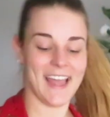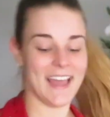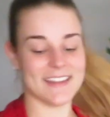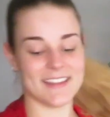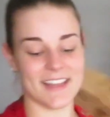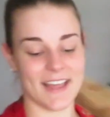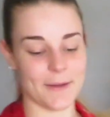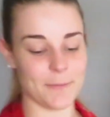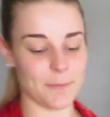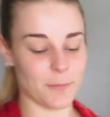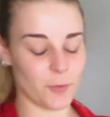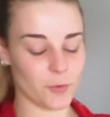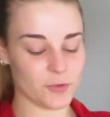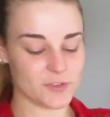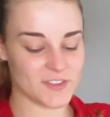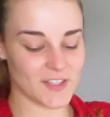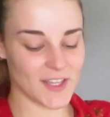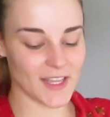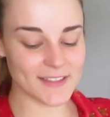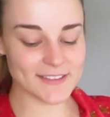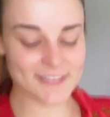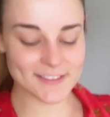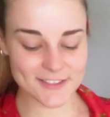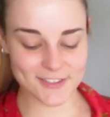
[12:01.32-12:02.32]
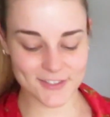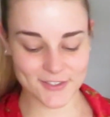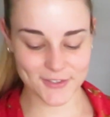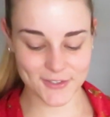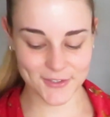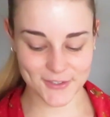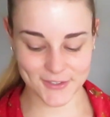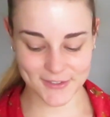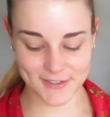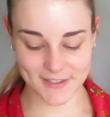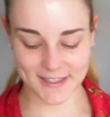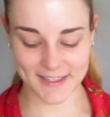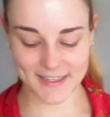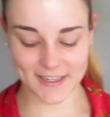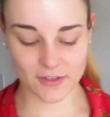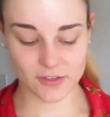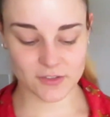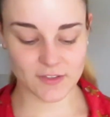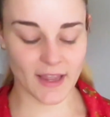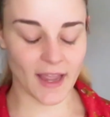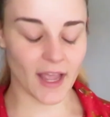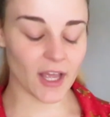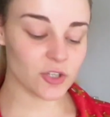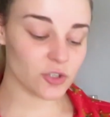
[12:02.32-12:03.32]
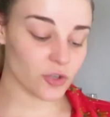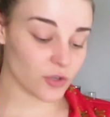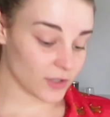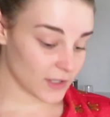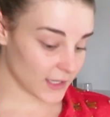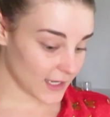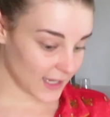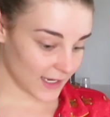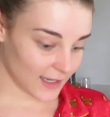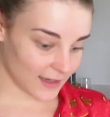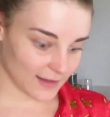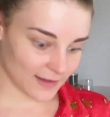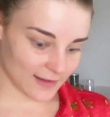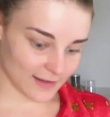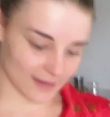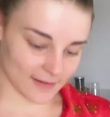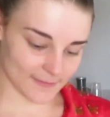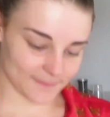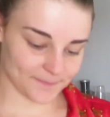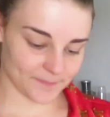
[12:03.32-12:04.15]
and like more tinsel and I was like, I don't need it.